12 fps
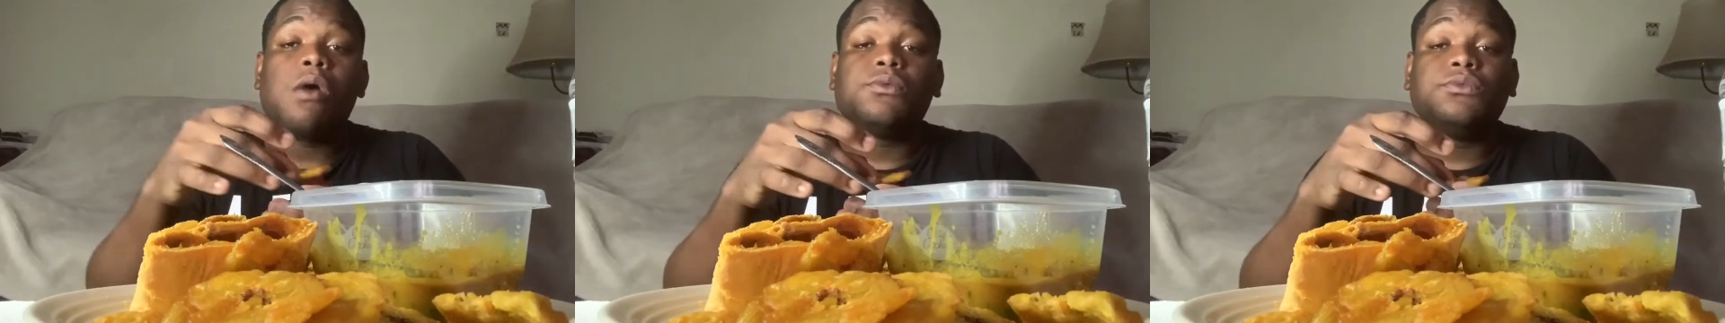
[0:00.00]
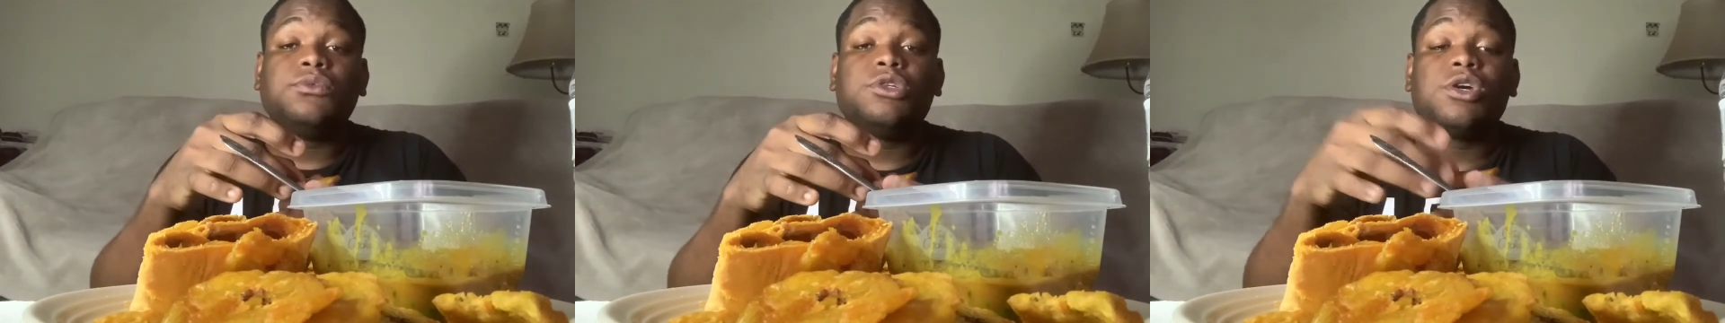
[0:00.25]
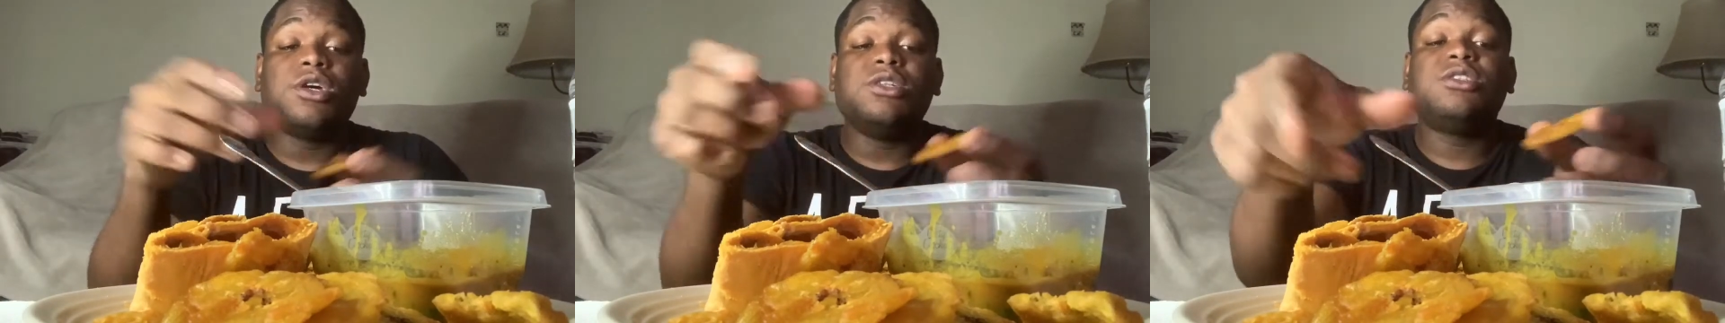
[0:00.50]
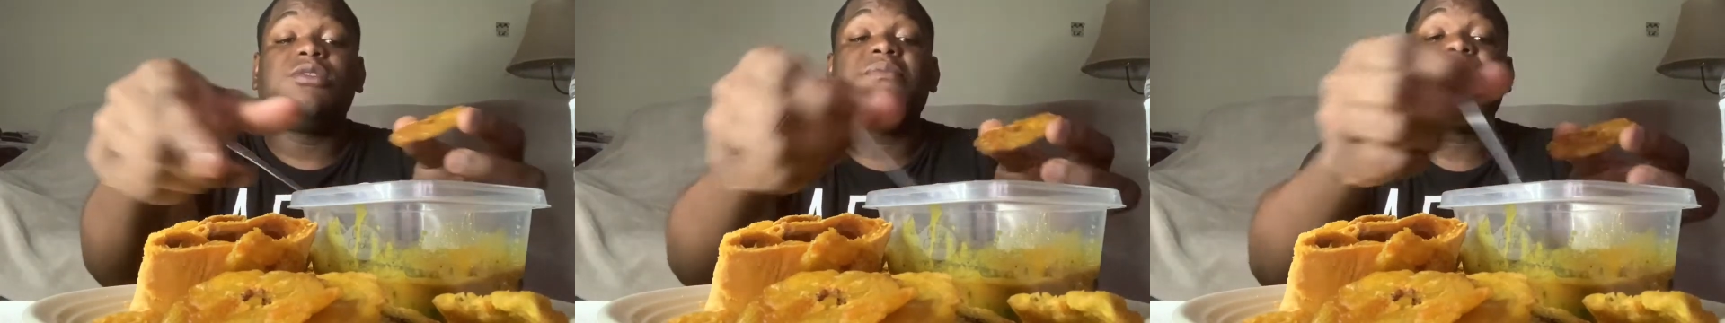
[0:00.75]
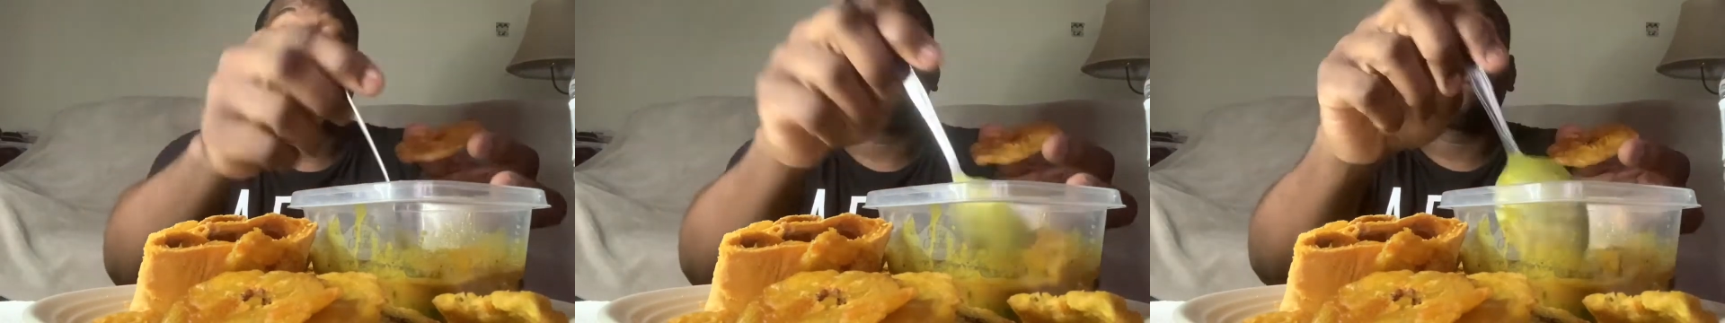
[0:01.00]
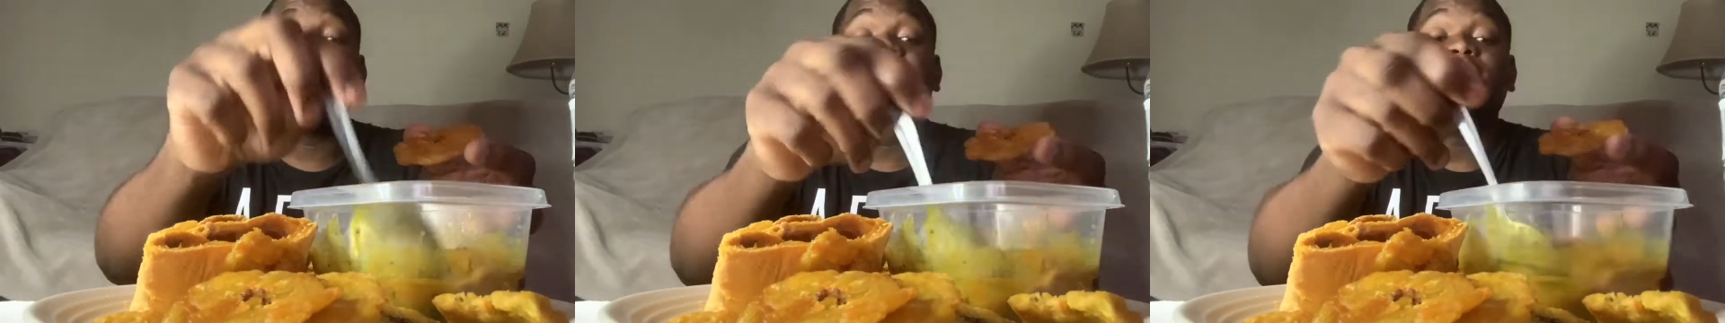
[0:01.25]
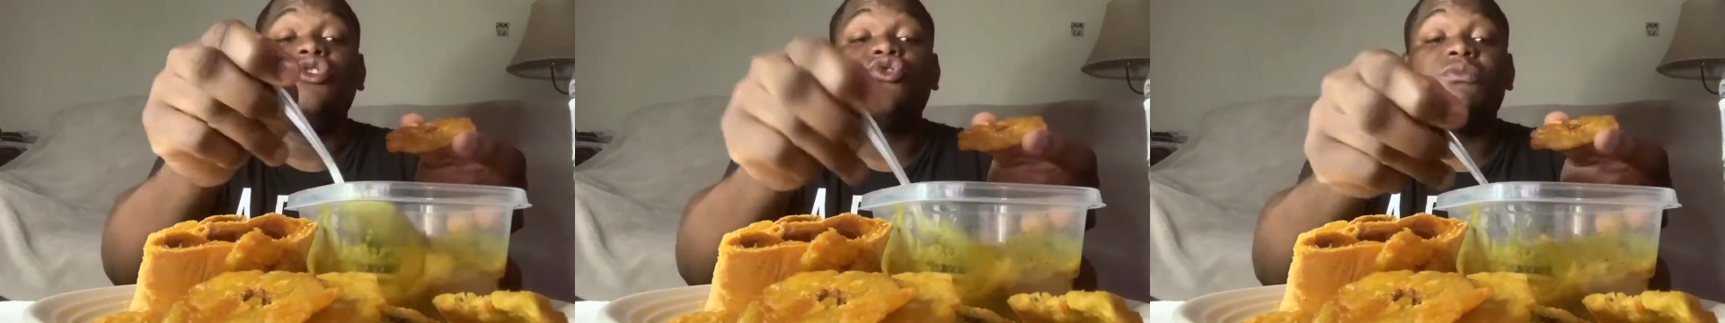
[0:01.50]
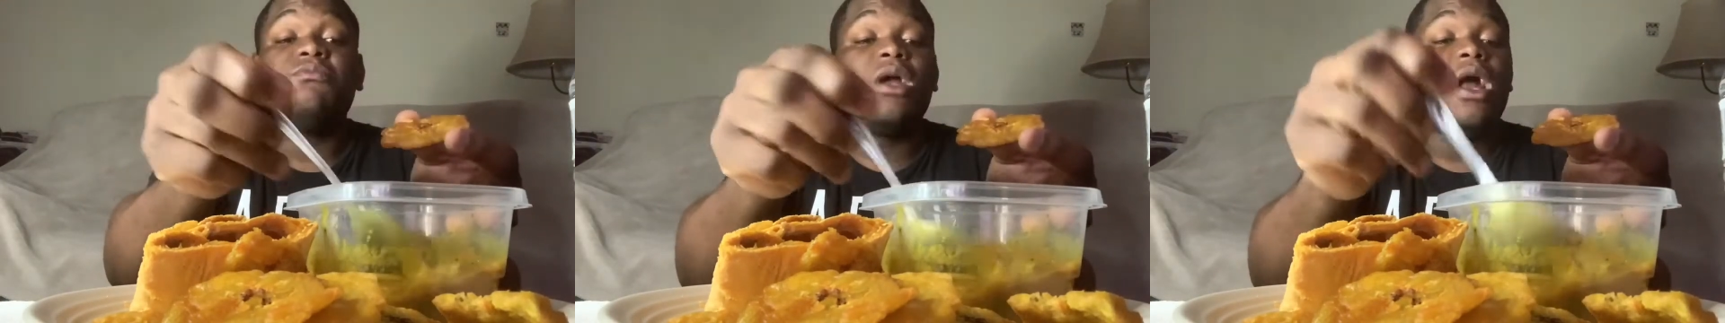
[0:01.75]
you're going to see me eat some of this
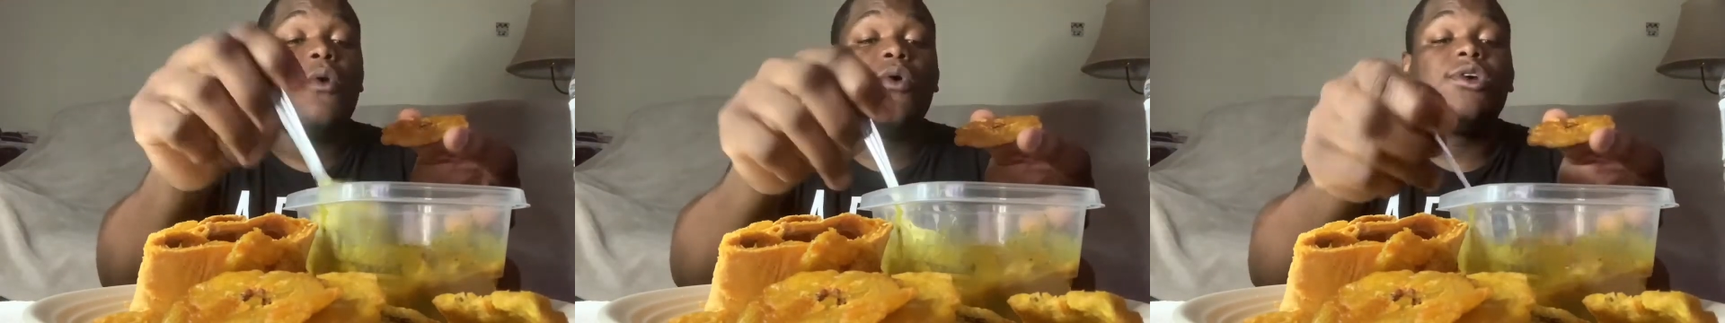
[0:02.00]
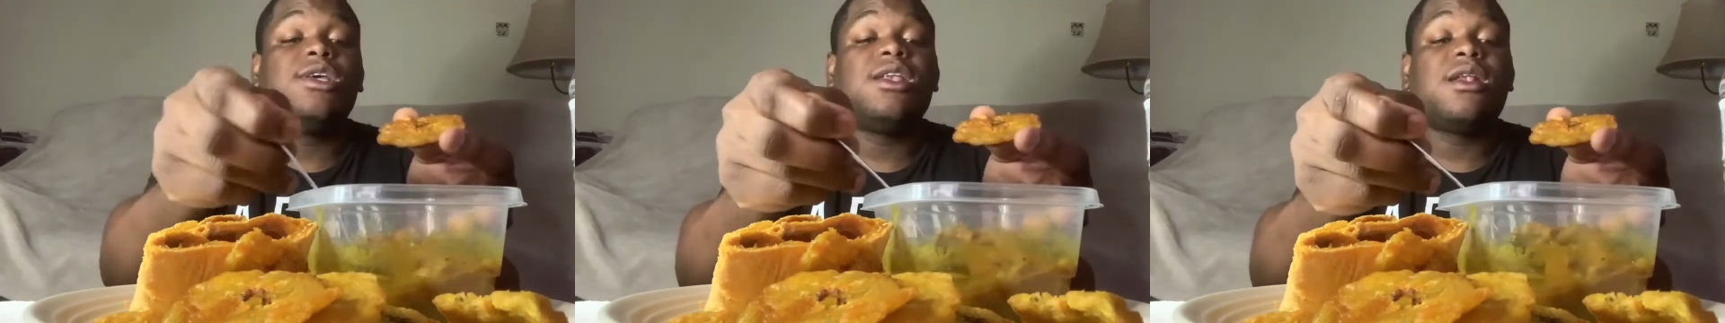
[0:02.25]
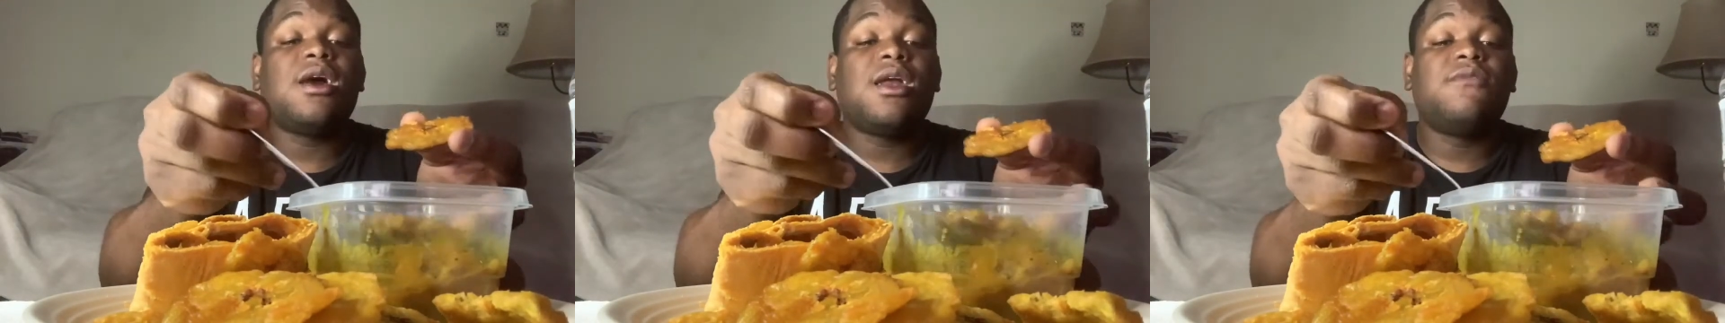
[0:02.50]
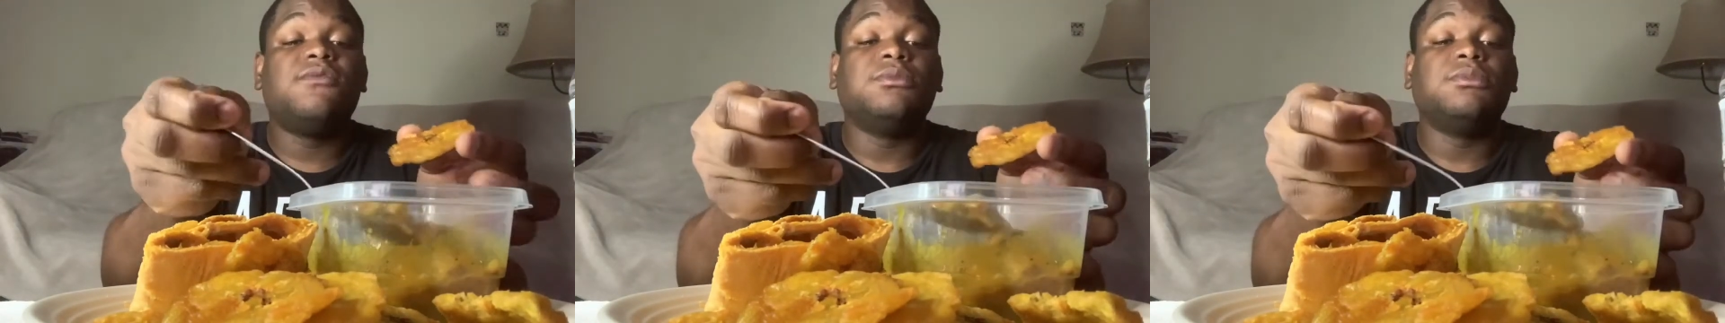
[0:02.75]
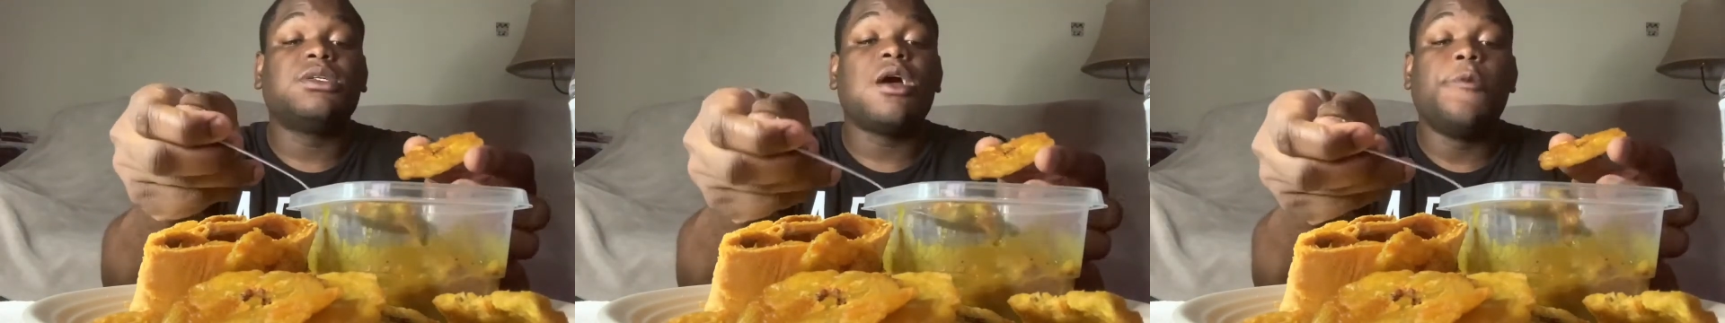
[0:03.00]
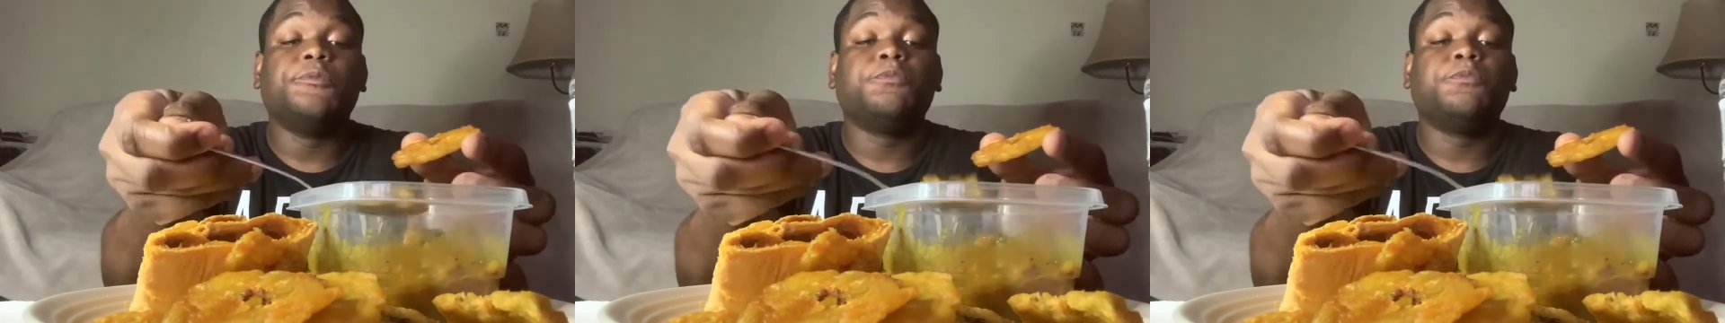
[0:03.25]
shrimp. But I won't eat a lot of it because